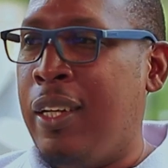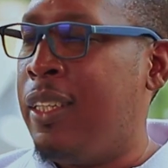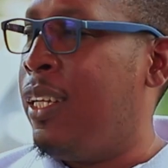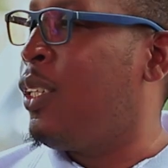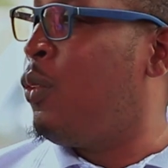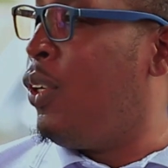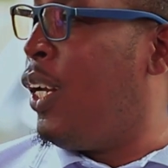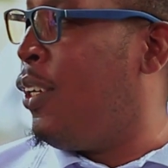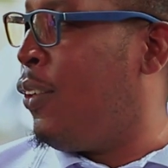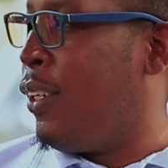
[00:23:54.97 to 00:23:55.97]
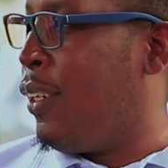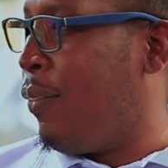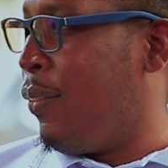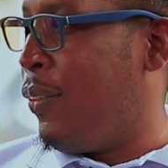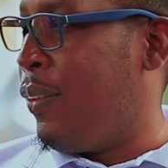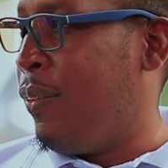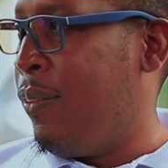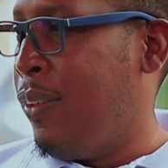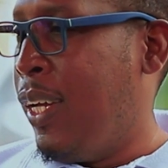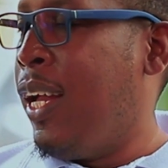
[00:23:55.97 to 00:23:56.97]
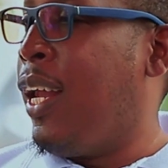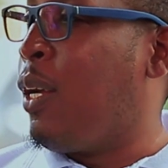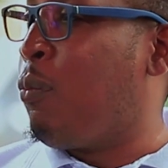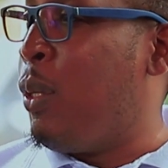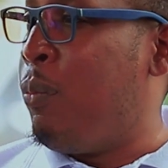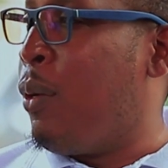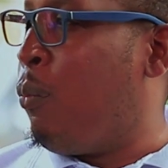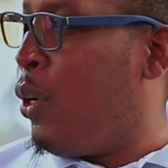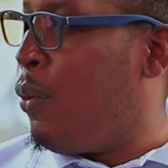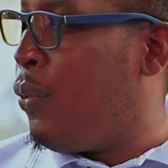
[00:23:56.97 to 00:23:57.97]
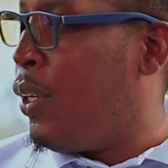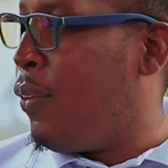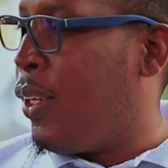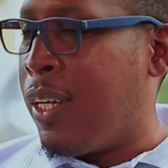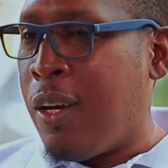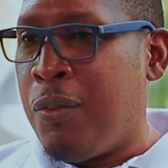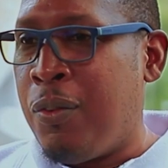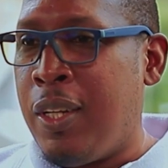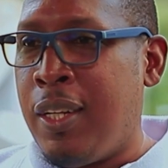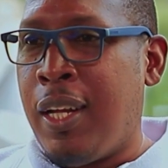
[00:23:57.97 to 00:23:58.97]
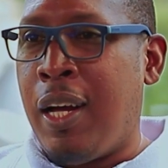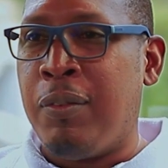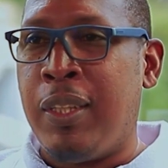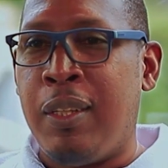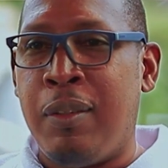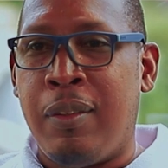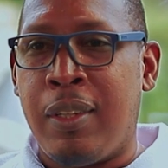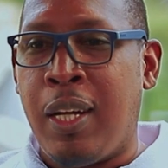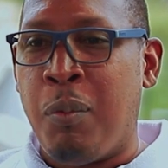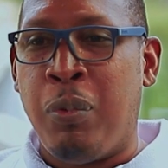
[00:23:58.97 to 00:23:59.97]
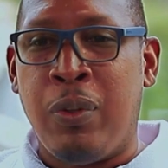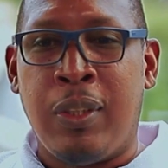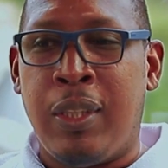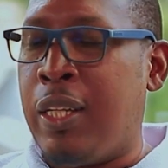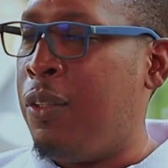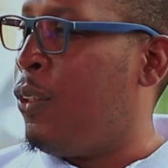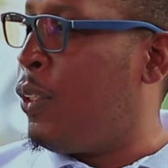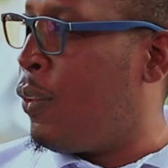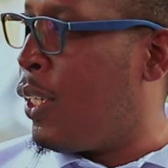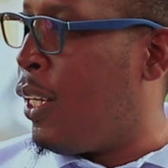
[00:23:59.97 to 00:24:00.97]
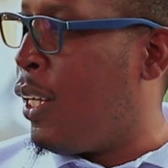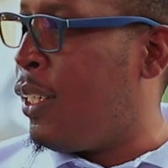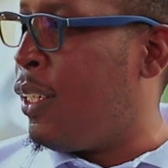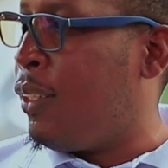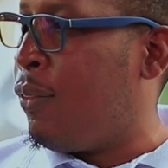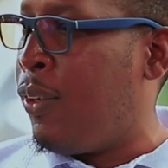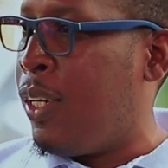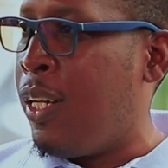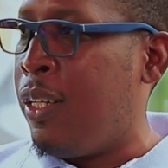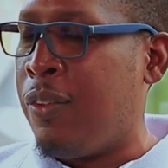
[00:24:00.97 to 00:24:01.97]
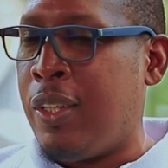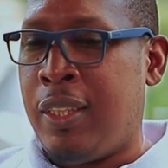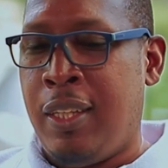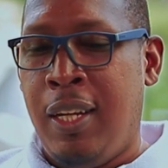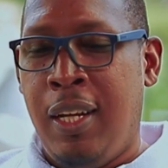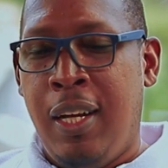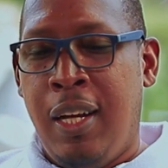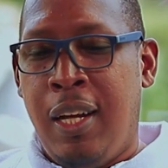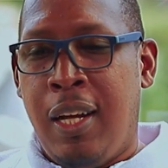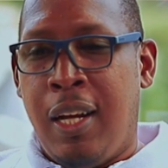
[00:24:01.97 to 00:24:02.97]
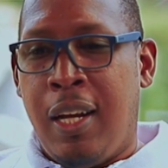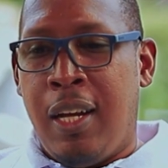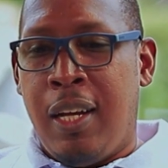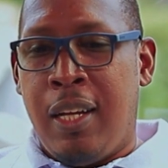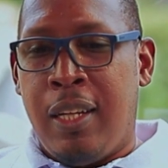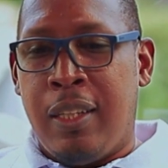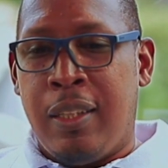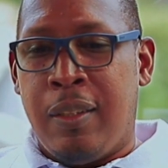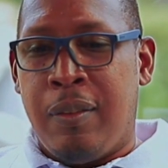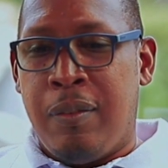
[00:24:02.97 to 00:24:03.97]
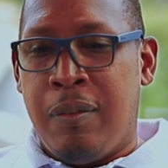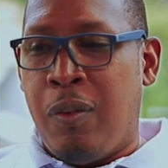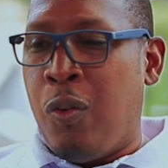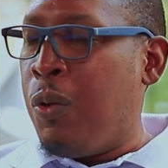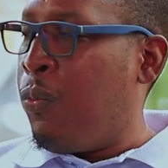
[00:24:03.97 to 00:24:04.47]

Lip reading: a sex relation. Like maybe a boyfriend or a girlfriend. I've seen couples that use together, it's very dangerous. Or